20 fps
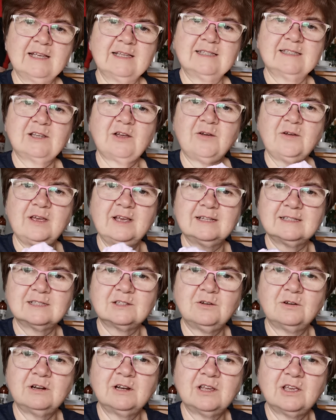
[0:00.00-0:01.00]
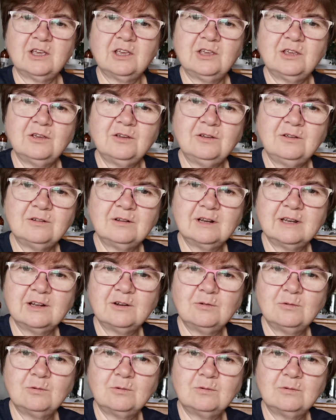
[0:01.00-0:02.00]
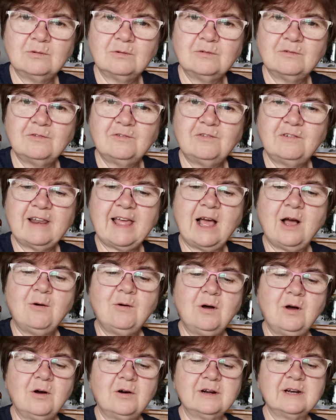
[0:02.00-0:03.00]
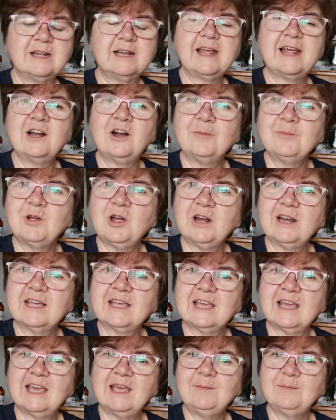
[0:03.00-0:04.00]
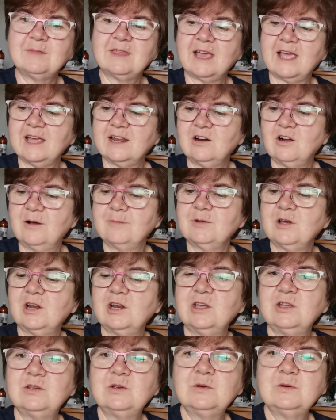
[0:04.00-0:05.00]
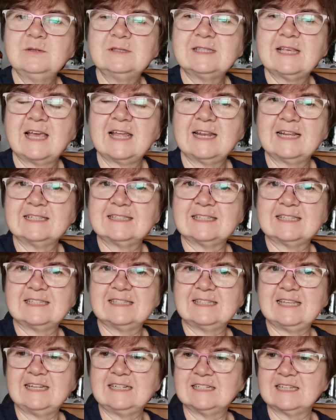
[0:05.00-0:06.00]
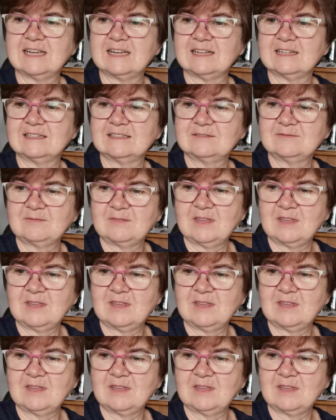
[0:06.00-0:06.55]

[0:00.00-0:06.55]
So it's got a cute little flower on it, and I'm going to keep that. I'm going to use that as a center.